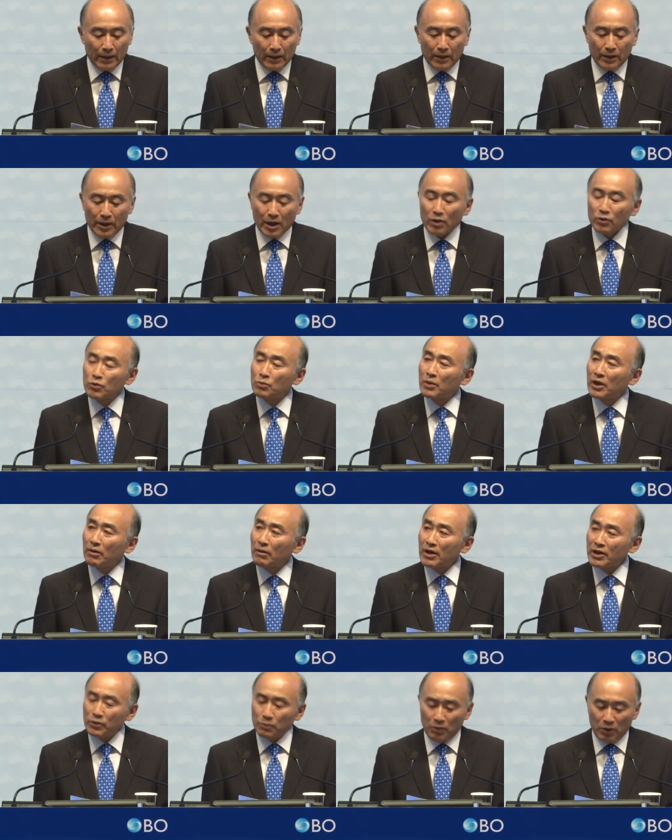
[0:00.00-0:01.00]
Now to my
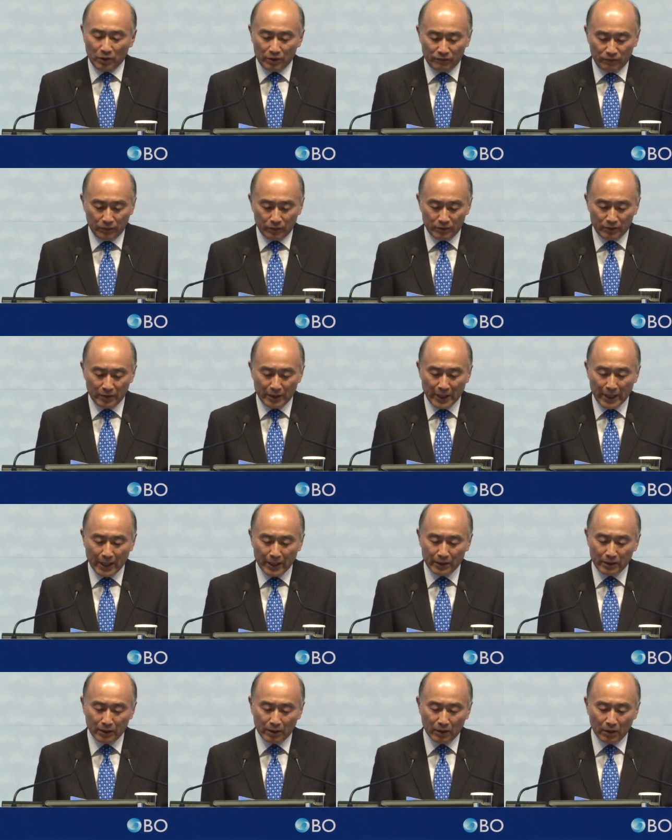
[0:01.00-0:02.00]
last point for
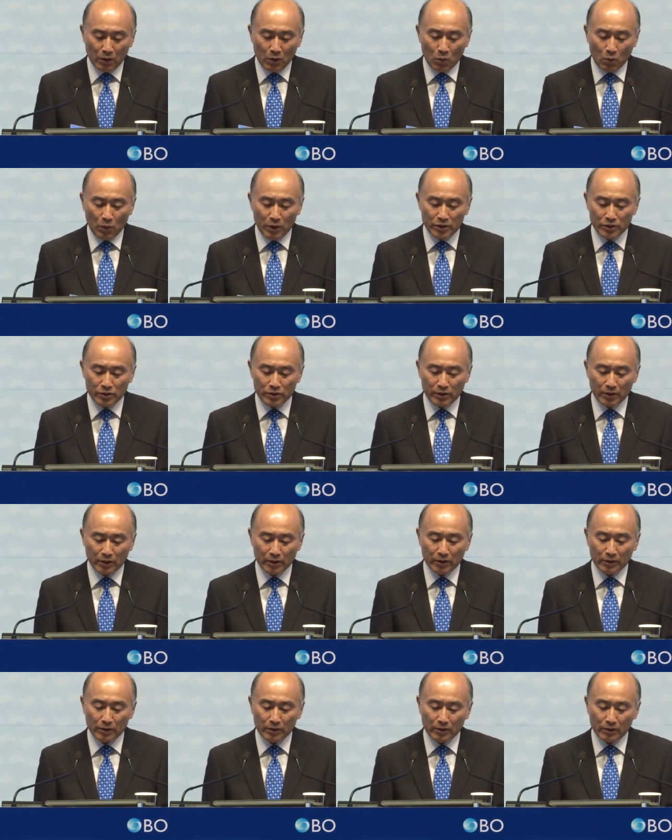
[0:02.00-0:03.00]
today, which
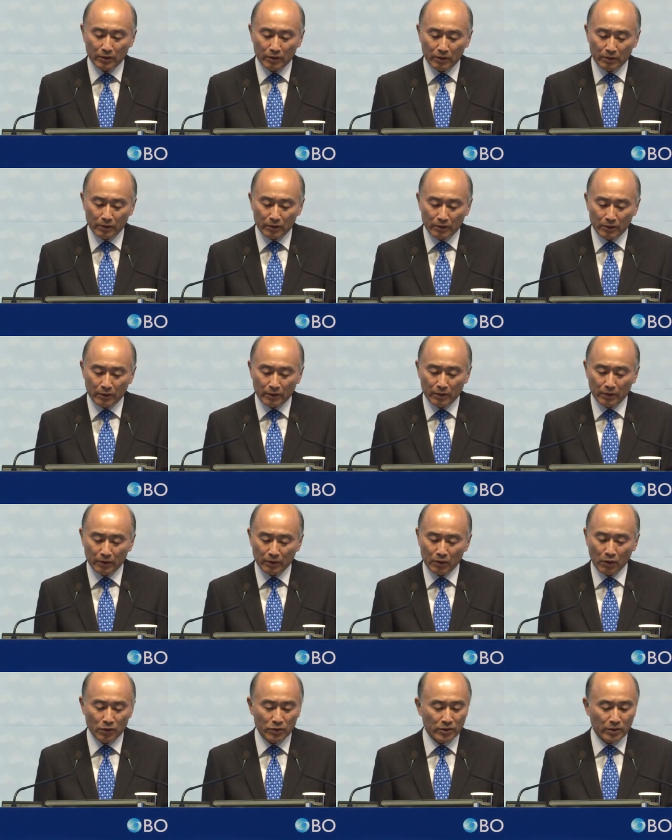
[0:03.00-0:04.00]

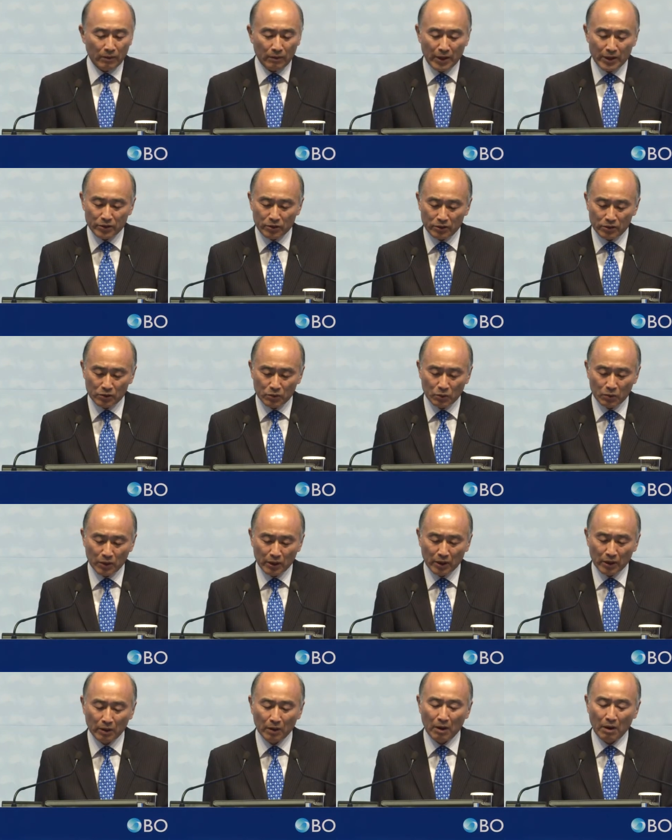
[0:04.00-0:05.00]
considerations
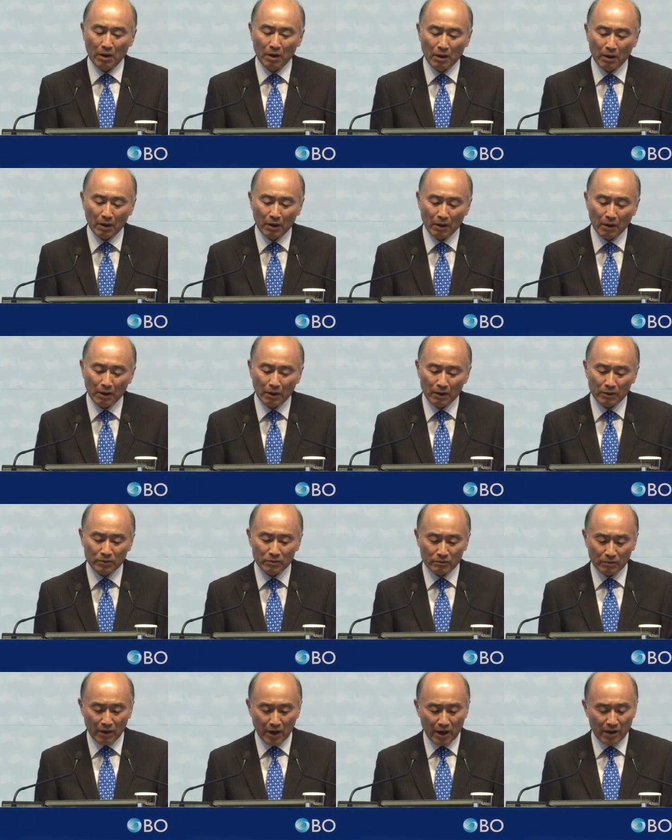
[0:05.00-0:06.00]
will
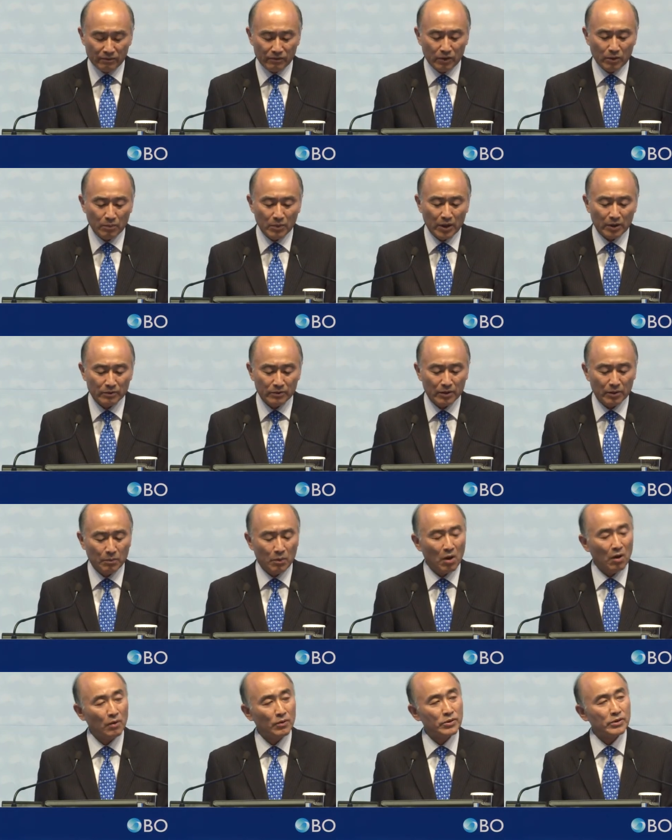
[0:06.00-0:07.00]
drive monetary
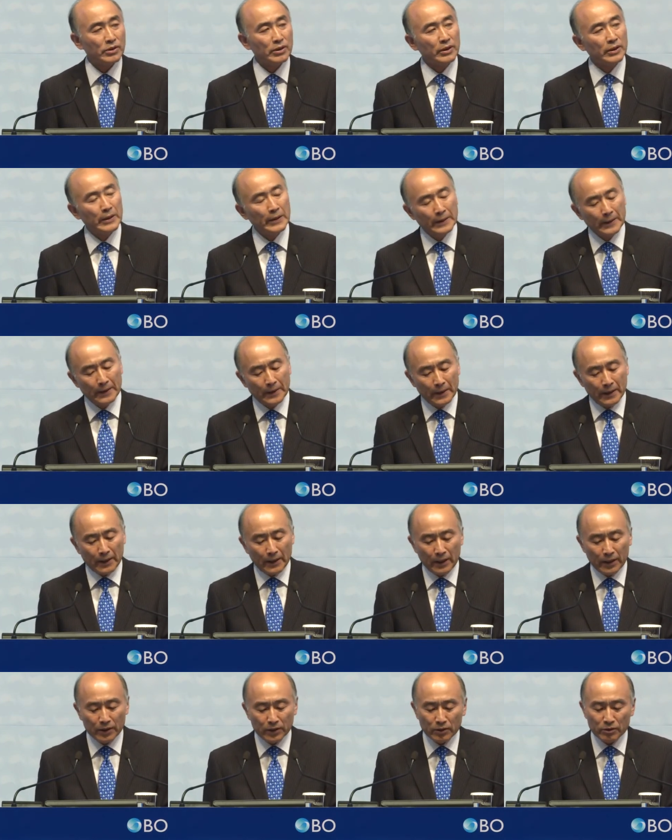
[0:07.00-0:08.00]
policy
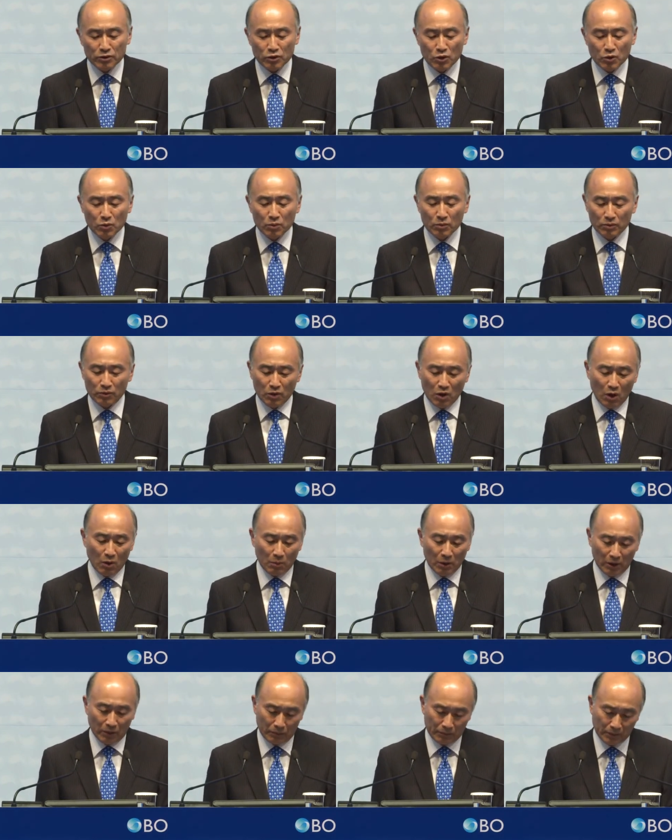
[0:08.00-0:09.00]
in the new
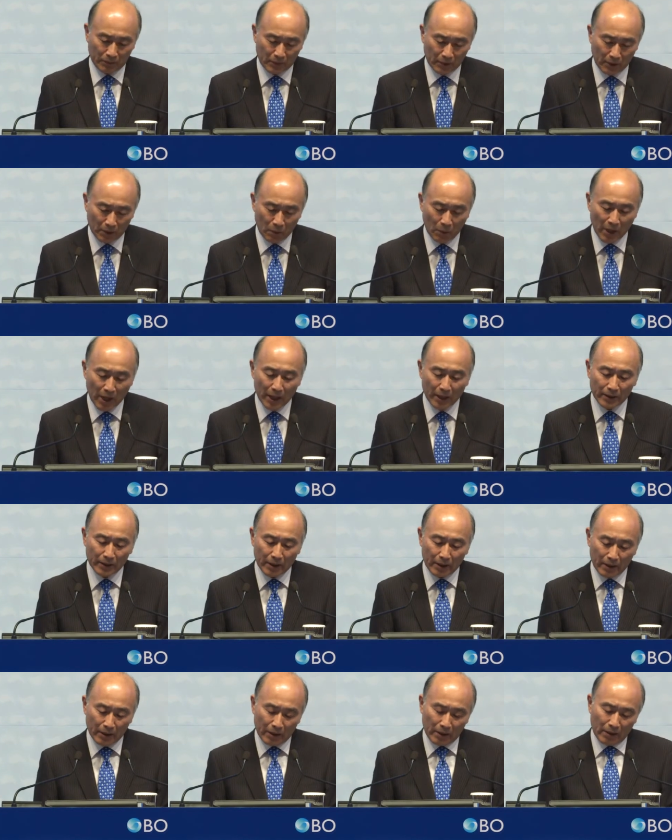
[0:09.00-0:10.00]
normal when
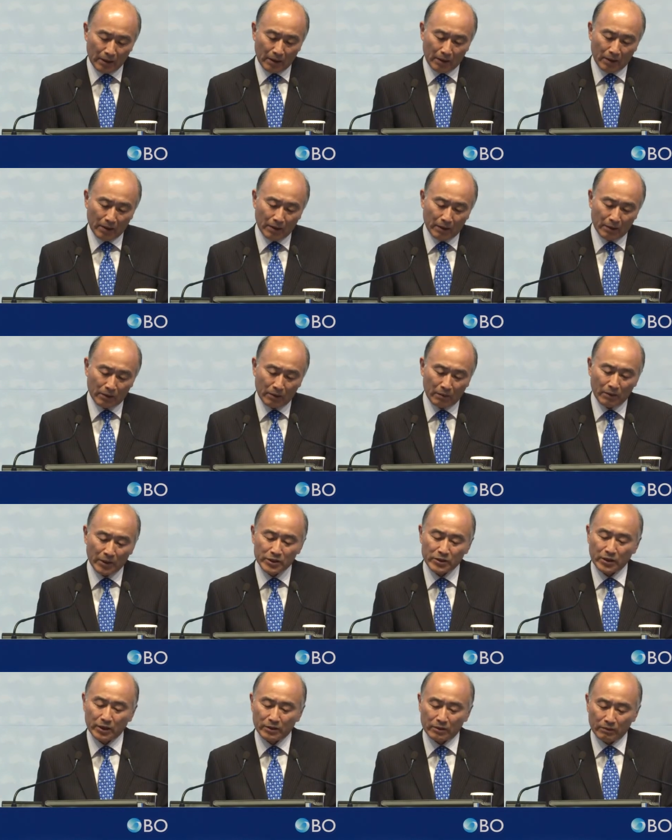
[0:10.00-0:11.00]
the
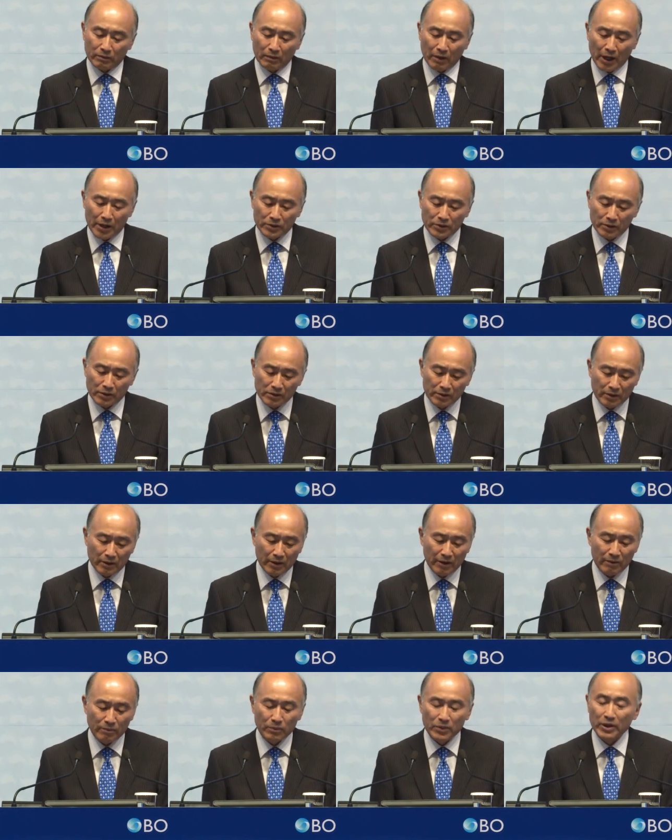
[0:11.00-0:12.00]
recent crises
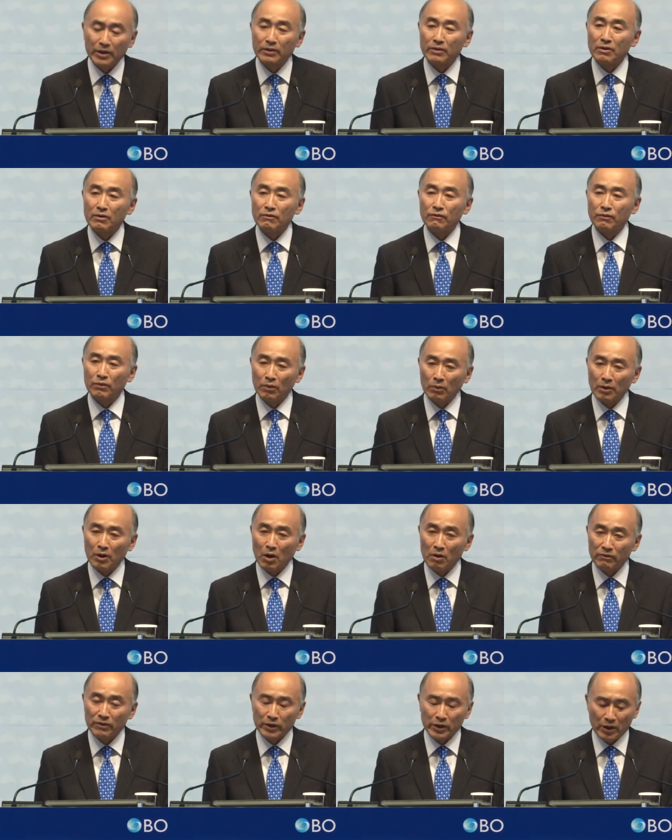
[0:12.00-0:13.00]
have been fully
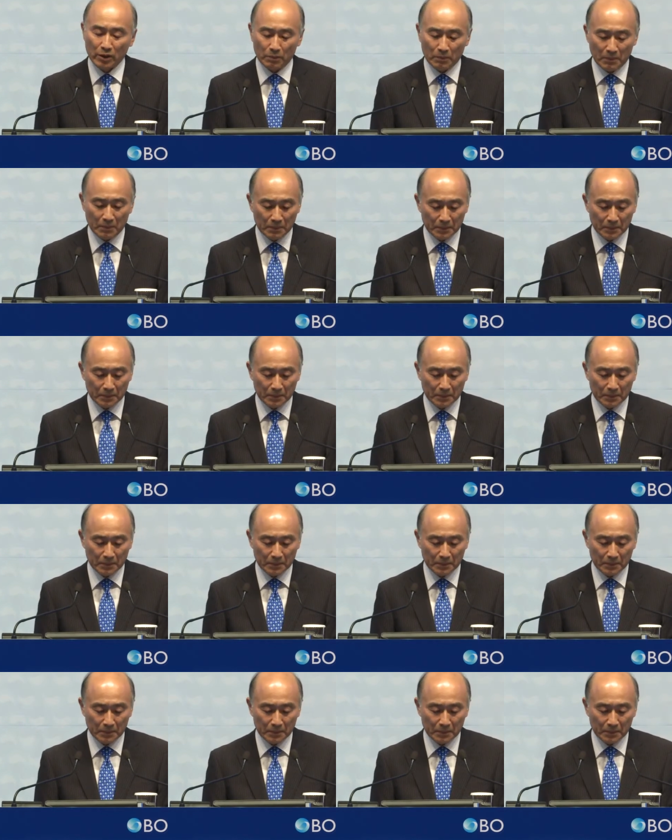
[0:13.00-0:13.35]
overcome.